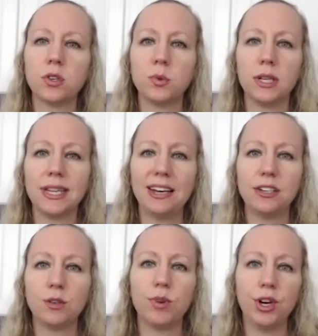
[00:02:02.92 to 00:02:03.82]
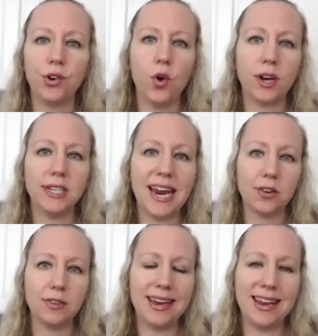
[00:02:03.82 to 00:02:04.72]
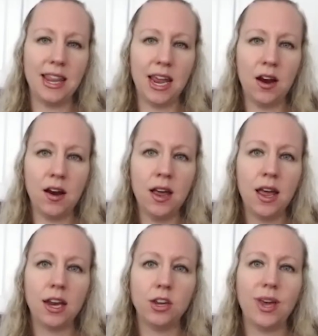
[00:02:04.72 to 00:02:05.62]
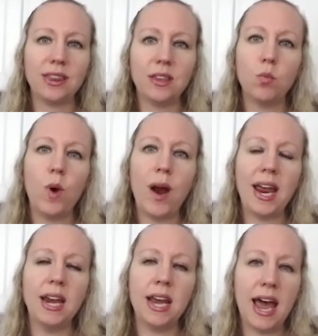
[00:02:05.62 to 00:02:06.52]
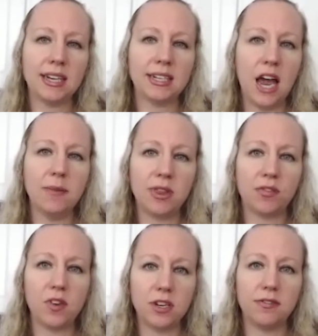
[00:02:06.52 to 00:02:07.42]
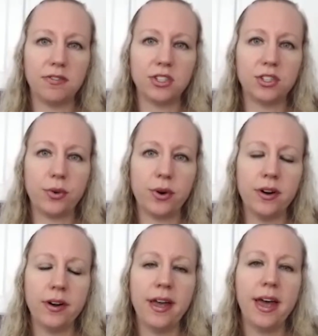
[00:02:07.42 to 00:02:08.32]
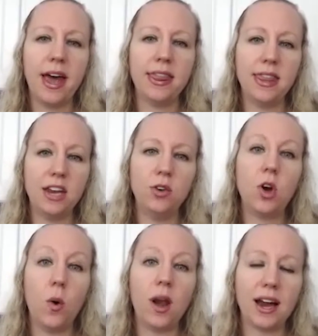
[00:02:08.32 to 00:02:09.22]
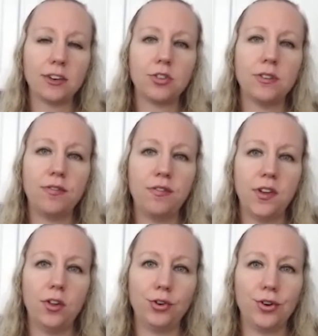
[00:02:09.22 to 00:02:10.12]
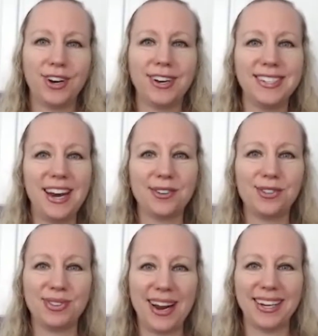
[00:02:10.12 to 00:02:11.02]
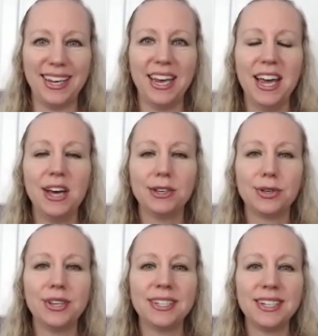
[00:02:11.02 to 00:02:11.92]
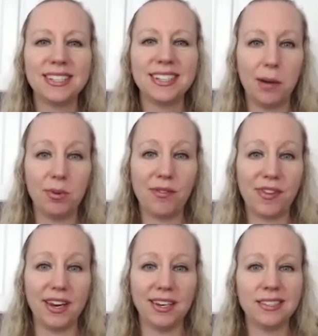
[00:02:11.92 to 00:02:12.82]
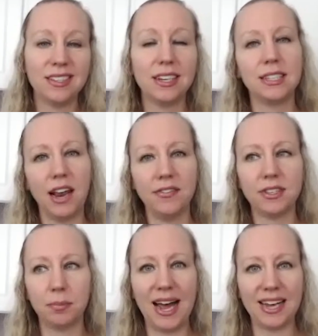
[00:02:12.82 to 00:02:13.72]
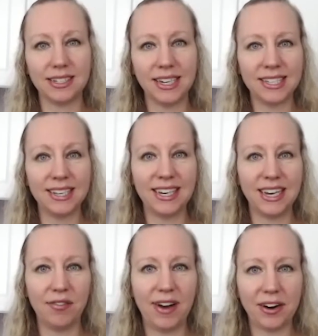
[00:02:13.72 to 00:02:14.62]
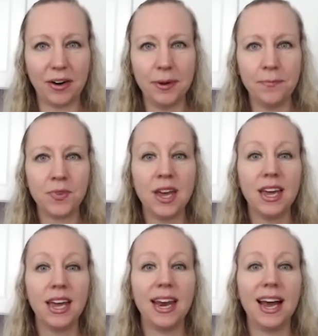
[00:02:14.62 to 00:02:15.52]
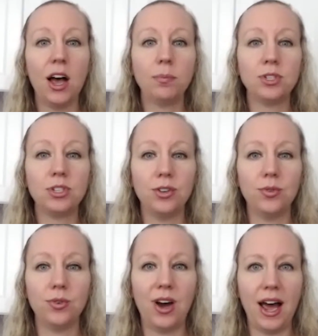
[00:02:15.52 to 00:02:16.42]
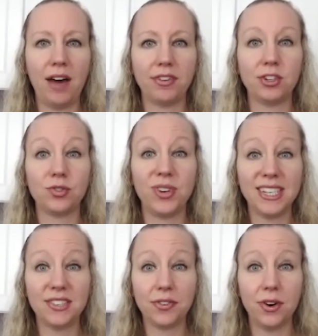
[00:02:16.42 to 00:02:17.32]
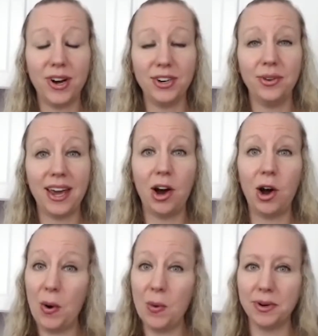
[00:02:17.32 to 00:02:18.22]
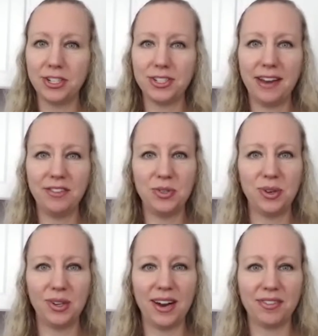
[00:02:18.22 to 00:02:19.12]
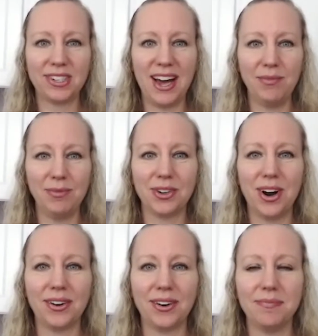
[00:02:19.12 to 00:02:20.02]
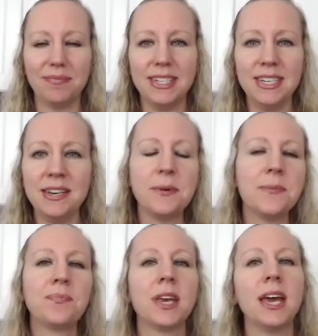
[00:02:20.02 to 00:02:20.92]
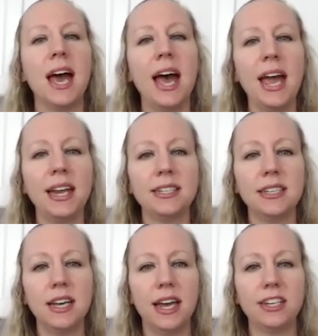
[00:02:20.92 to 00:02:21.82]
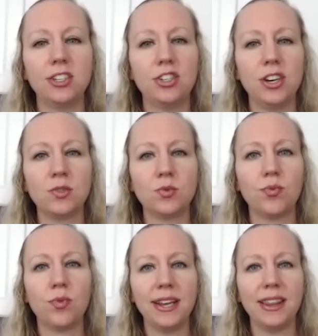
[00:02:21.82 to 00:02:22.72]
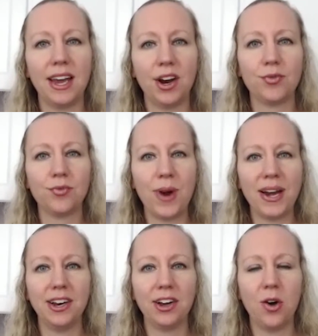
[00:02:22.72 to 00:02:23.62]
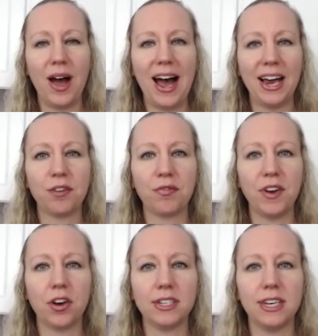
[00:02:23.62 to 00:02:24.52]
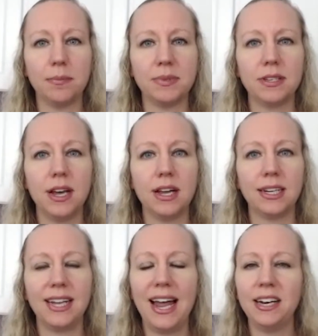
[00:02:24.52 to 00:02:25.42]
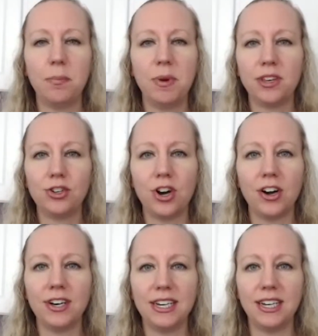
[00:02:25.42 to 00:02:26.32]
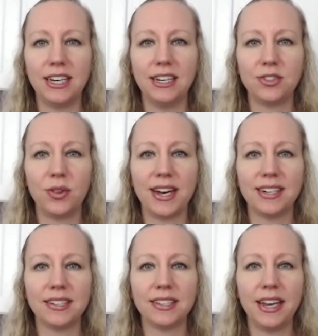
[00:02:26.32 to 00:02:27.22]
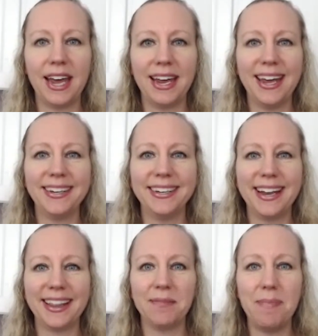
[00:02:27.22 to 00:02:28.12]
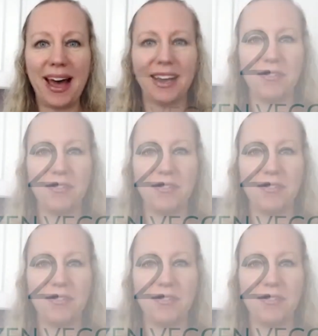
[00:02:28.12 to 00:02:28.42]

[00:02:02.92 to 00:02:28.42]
will allow you to bring your own containers in there. You get them weighed ahead of time at the front of the store, and then you go and actually fill your container directly. So this does a couple of things. It saves the plastics in the environment. It helps you not have to transfer it when you get home, which saves you a lot of time when you're already busy. And it's just right there, ready to go at your fingertips, lined up in the jar neatly so that it doesn't get hidden at the back of